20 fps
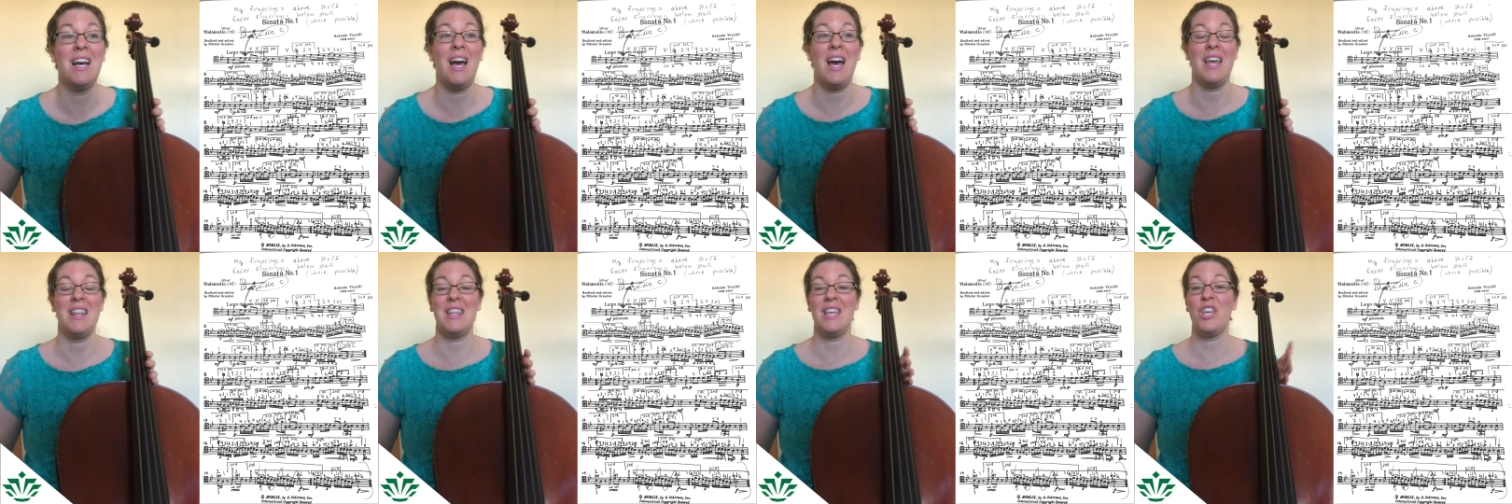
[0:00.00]

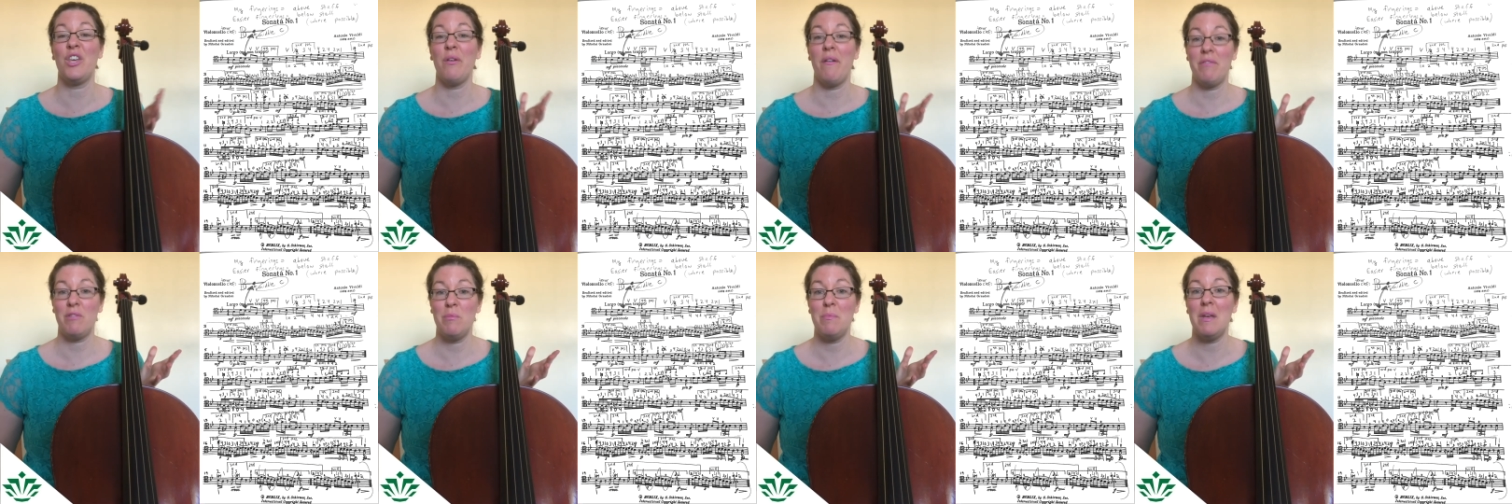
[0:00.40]
I think
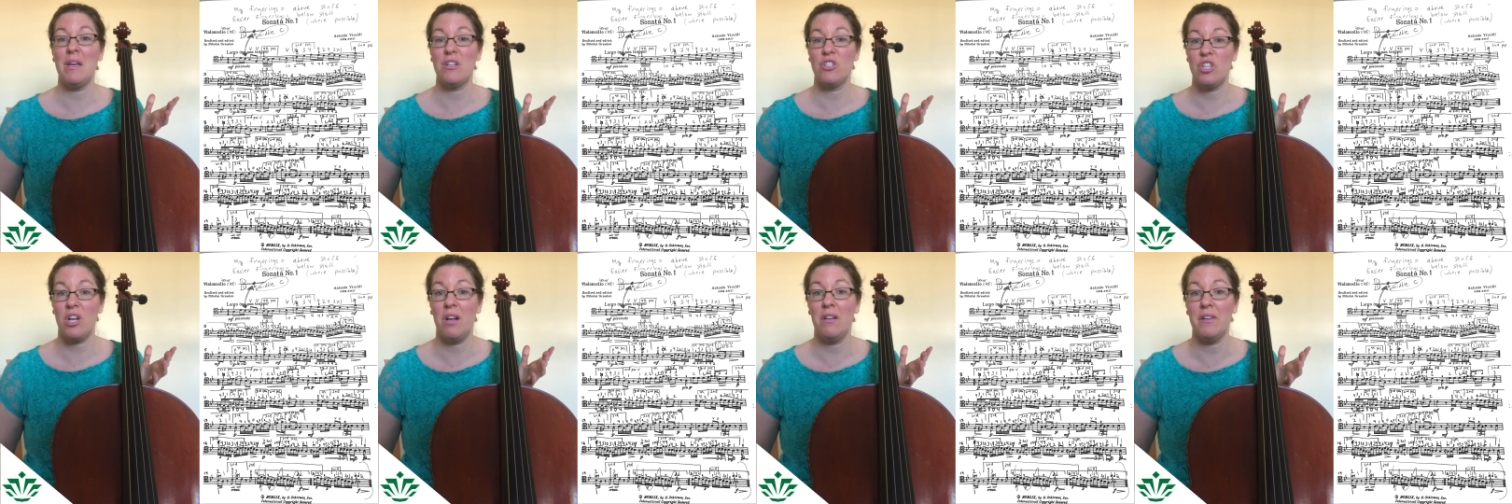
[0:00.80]
you have to be
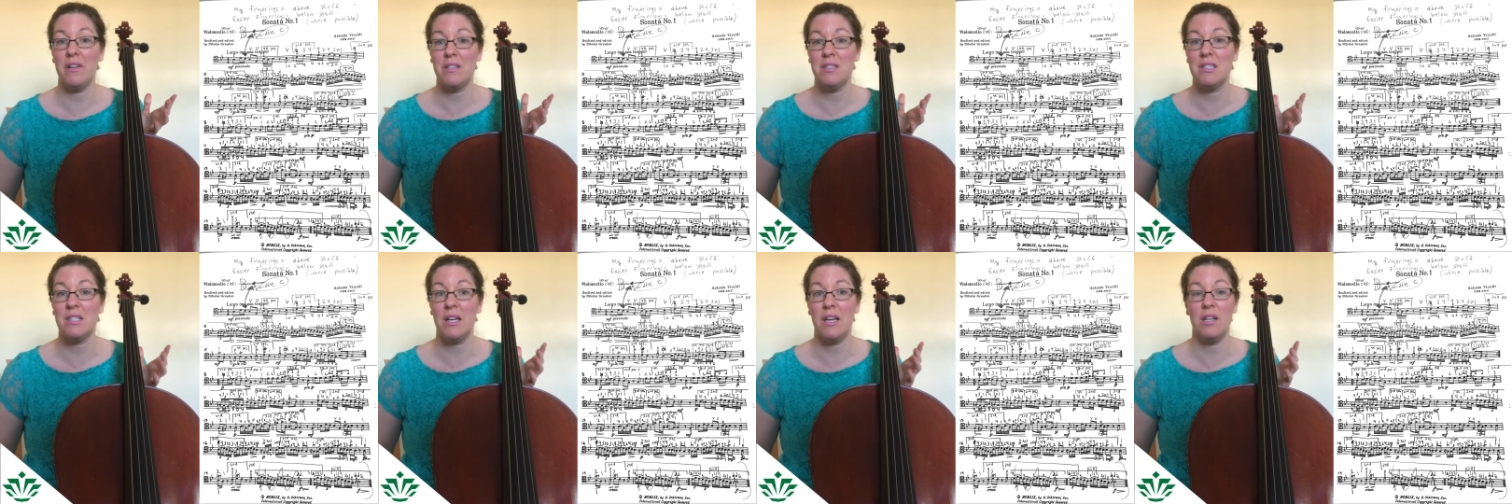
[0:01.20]
a
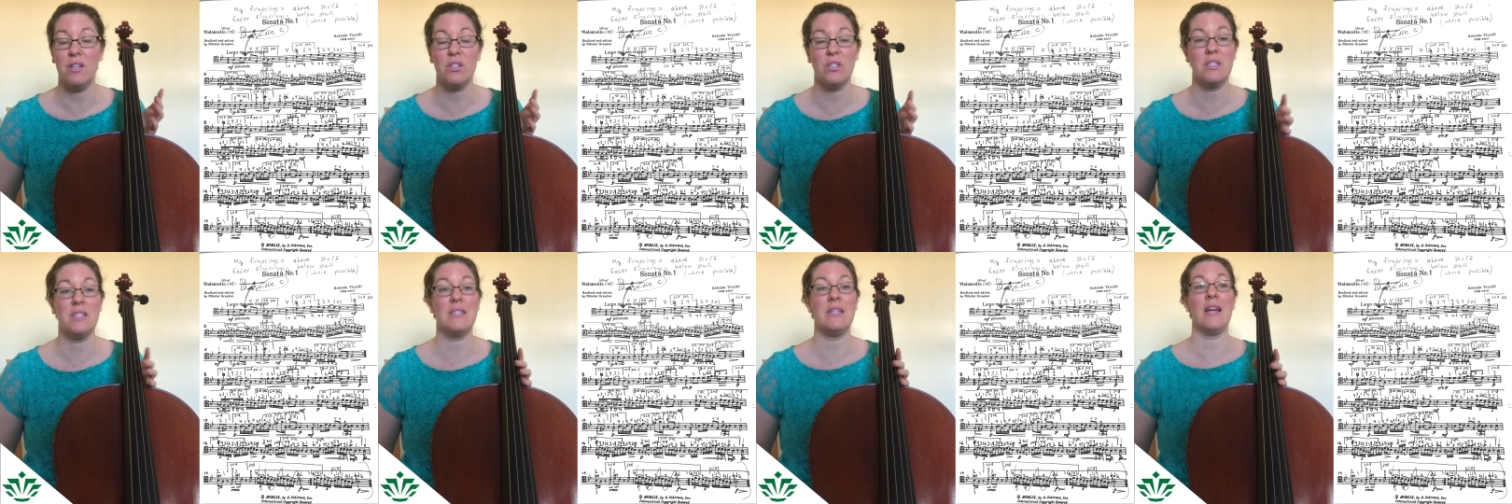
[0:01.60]
cellist to
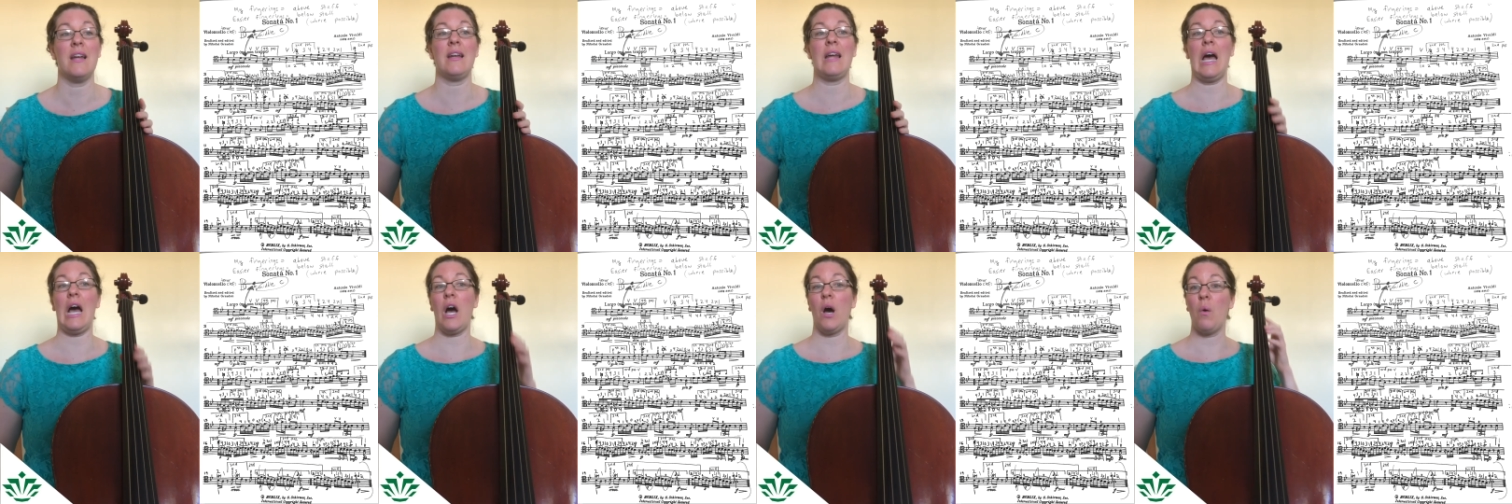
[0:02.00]

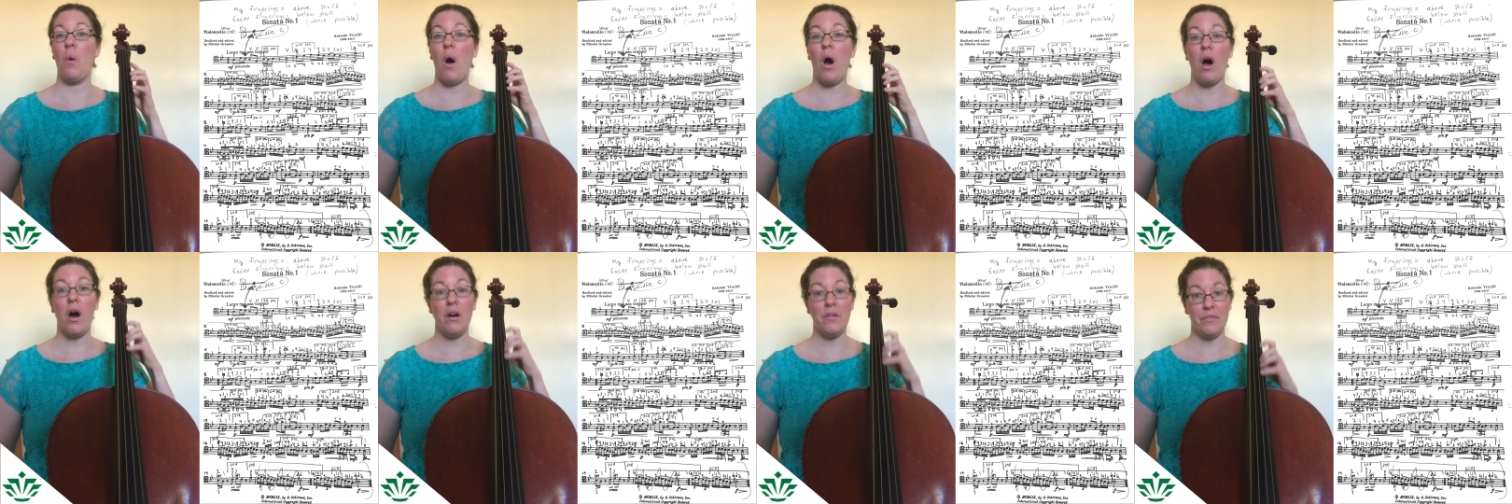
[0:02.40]
understand how
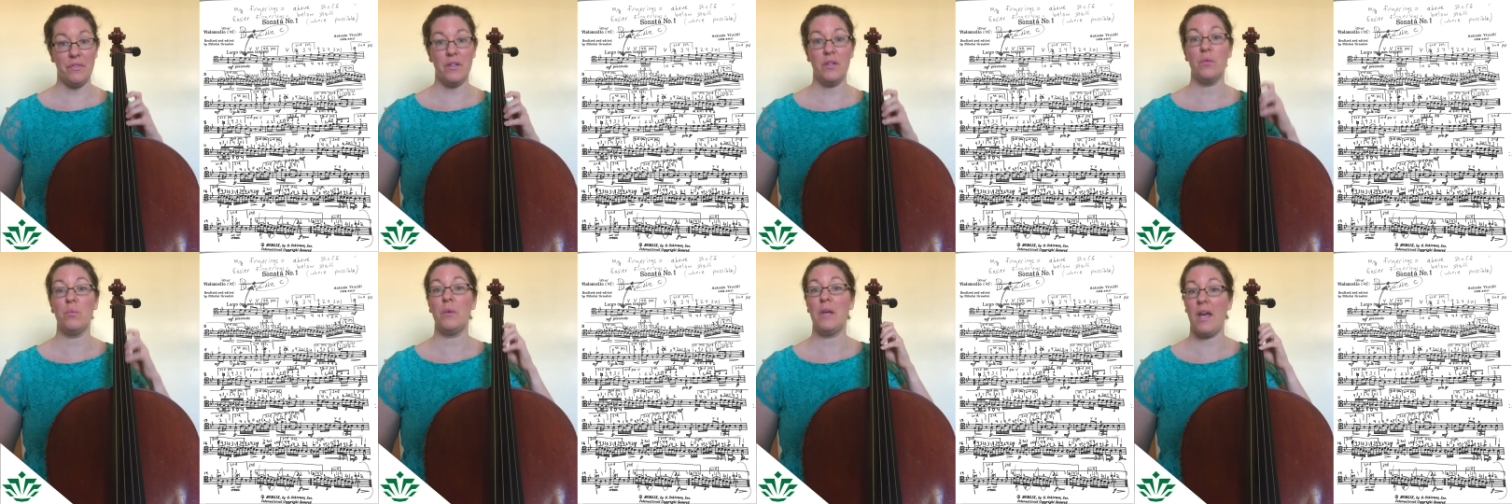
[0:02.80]

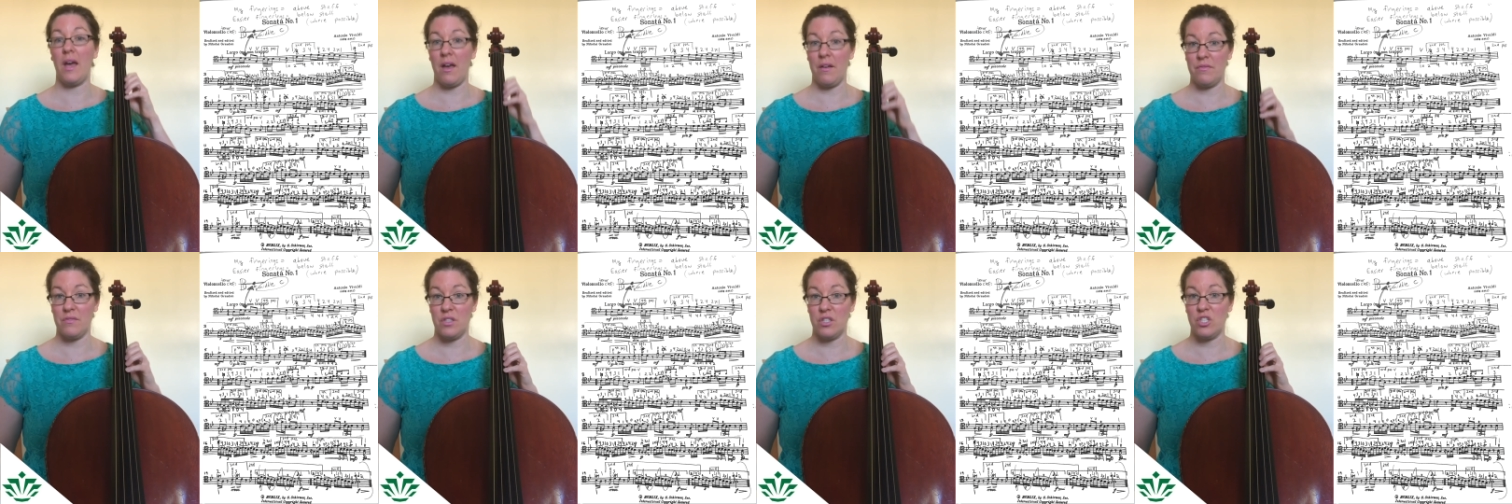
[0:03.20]
often we
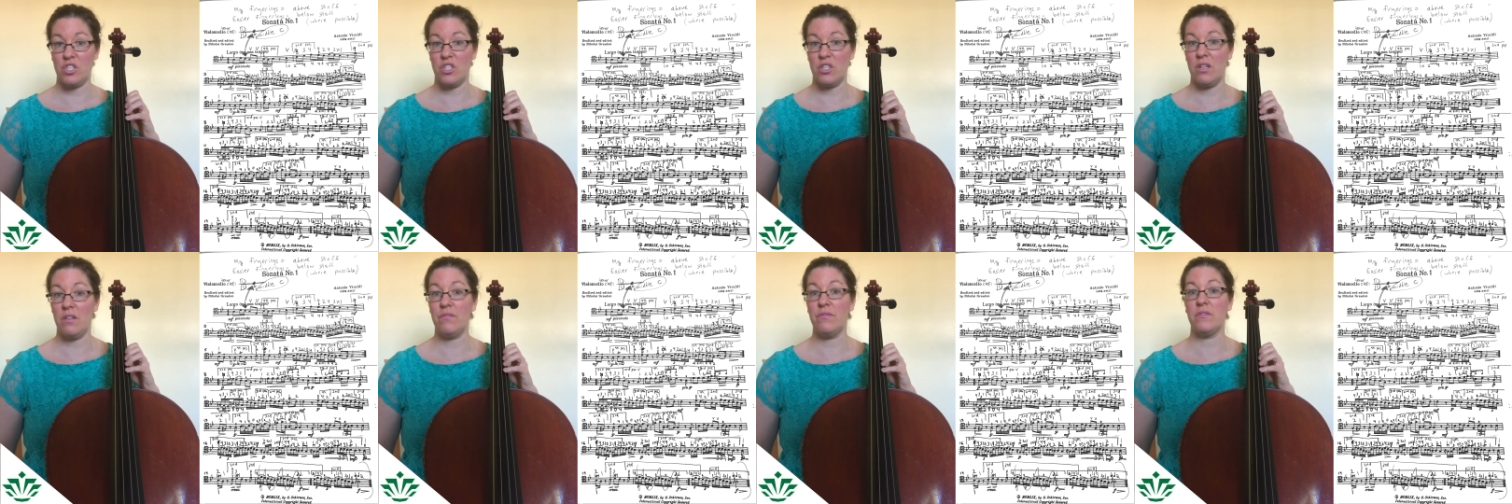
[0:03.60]
have to
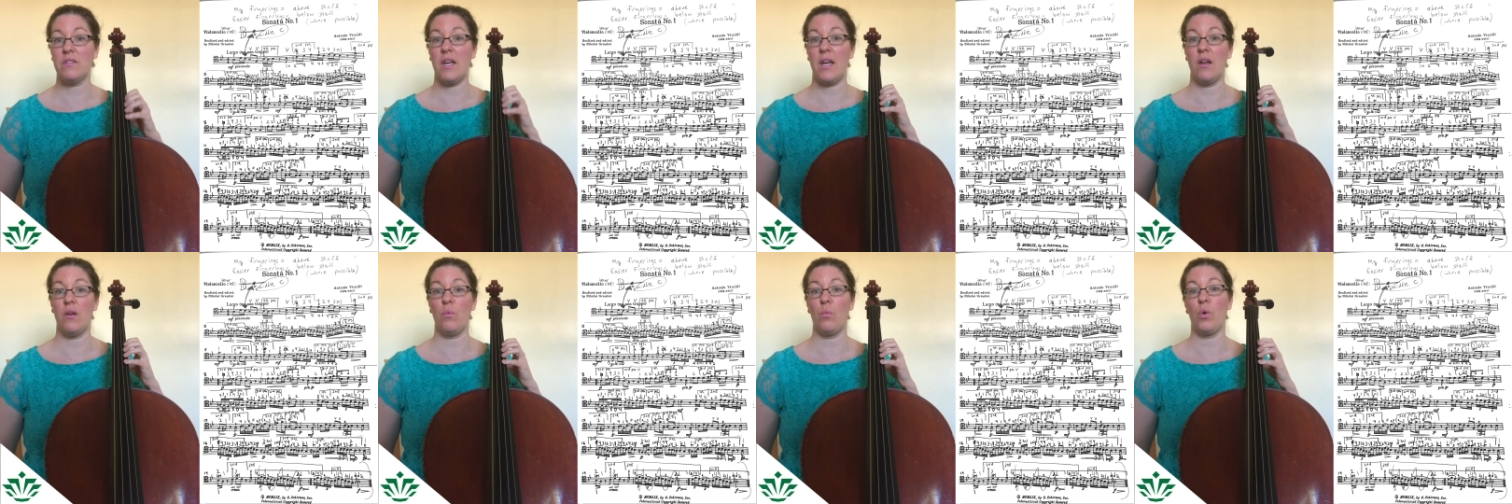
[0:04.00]
shift
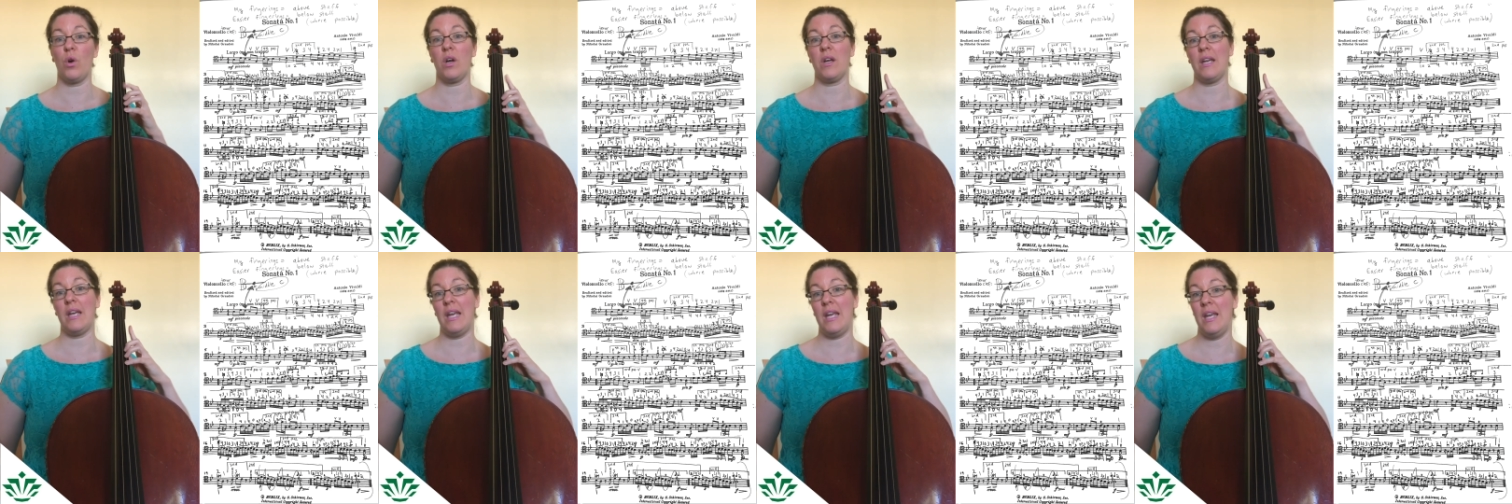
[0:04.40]
and work